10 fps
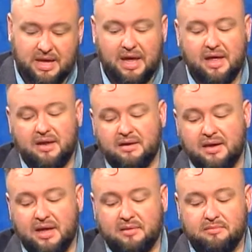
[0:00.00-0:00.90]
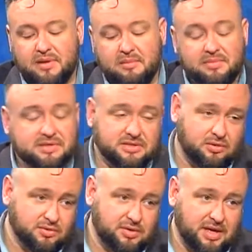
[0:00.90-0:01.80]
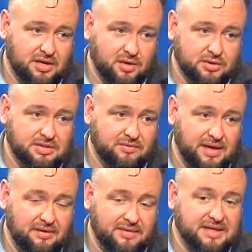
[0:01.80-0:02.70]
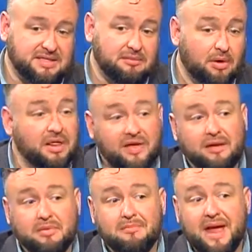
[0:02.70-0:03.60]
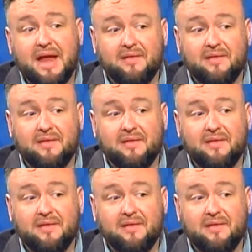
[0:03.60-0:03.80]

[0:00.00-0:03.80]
and business owners are taking notice, and they see money that can be made